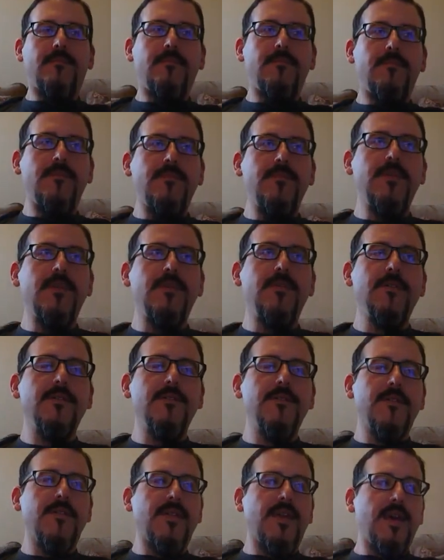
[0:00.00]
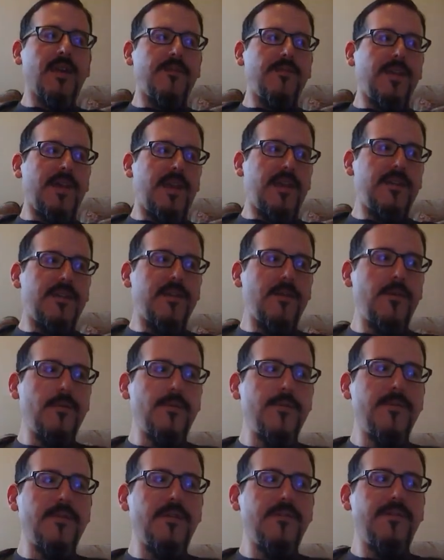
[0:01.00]
There's a lot of anecdotal
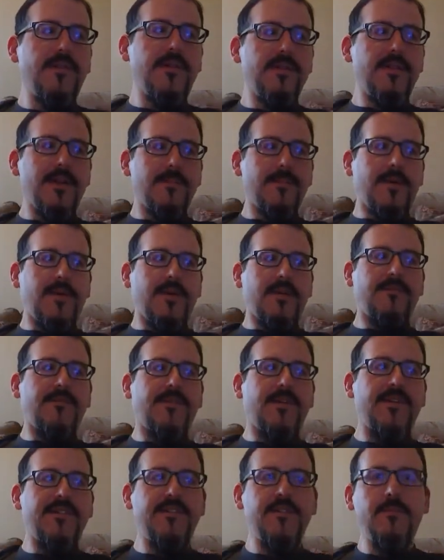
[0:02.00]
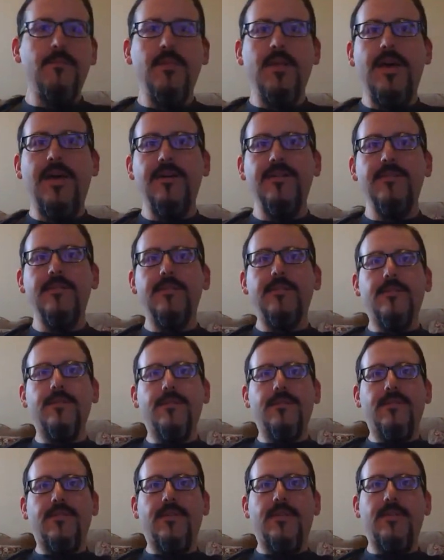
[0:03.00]
stuff out there about like fascia blasters
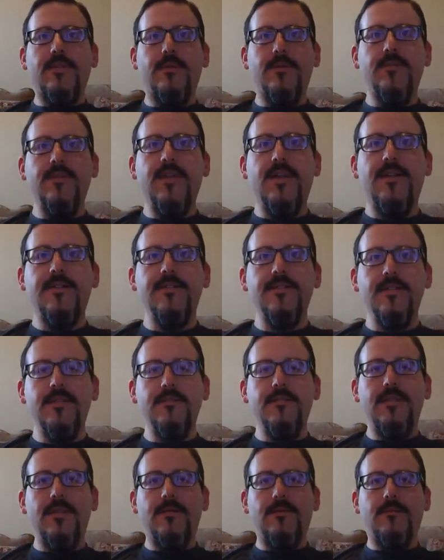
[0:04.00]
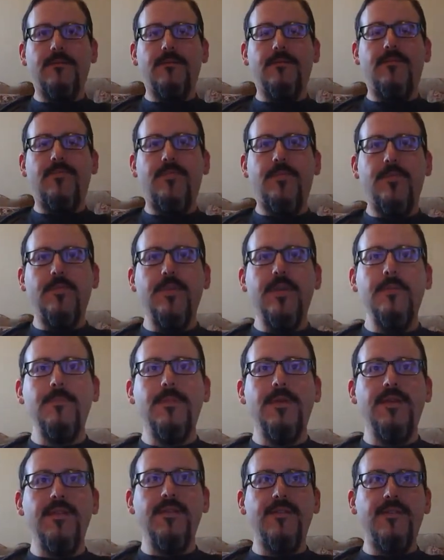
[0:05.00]
and those kinds of,
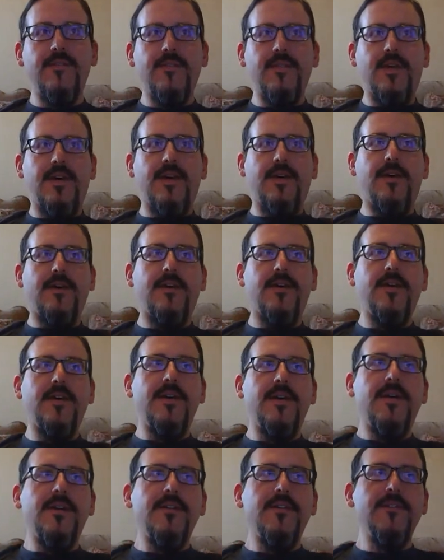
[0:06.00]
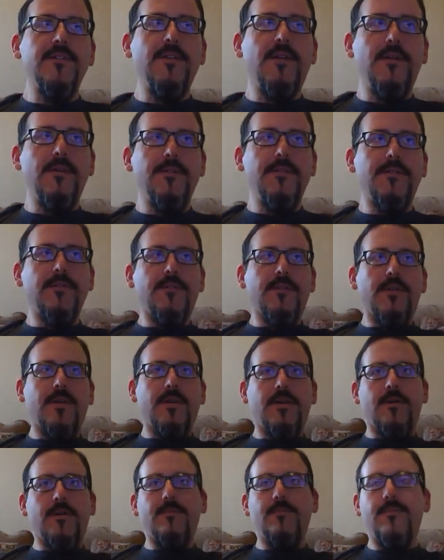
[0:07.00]
treatments, salt
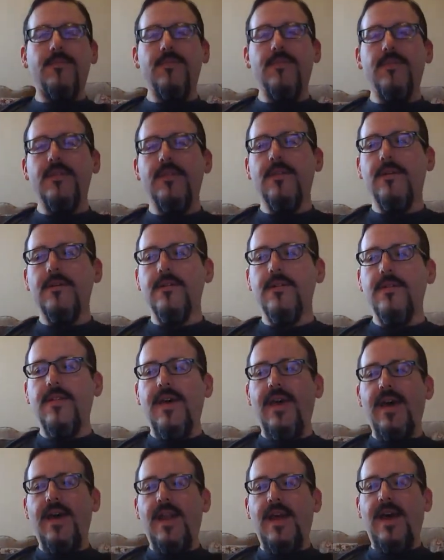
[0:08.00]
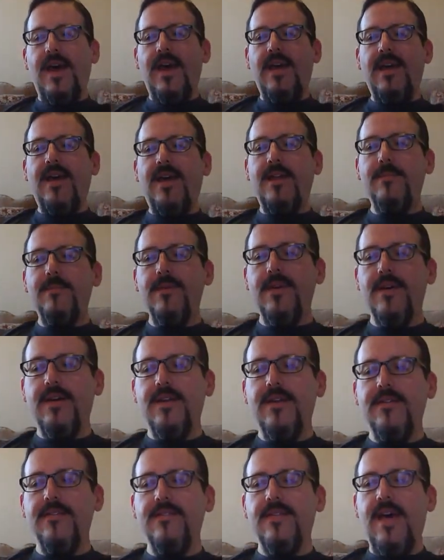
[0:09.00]
scrubs and all of that. I got to be
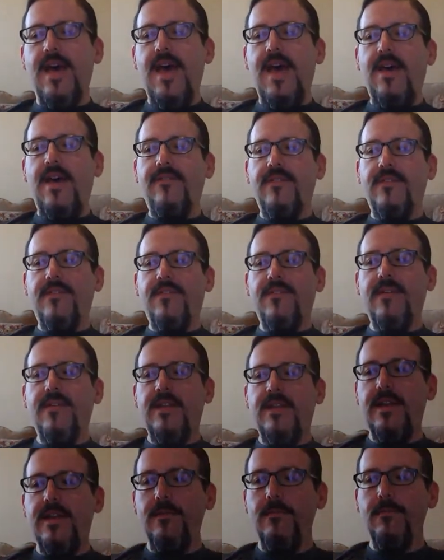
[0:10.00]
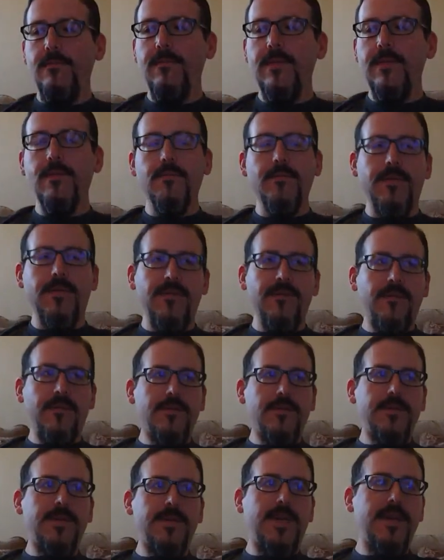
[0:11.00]
honest, I haven't seen any real research
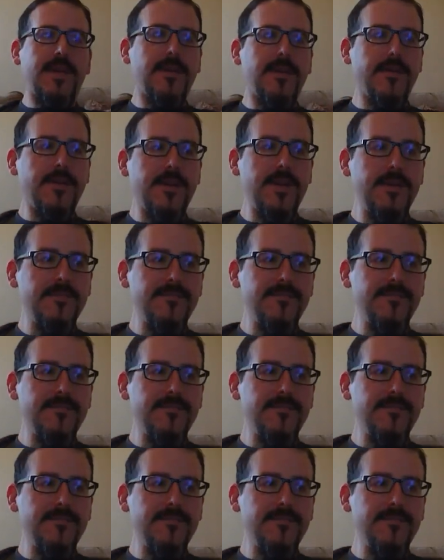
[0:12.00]
data on it.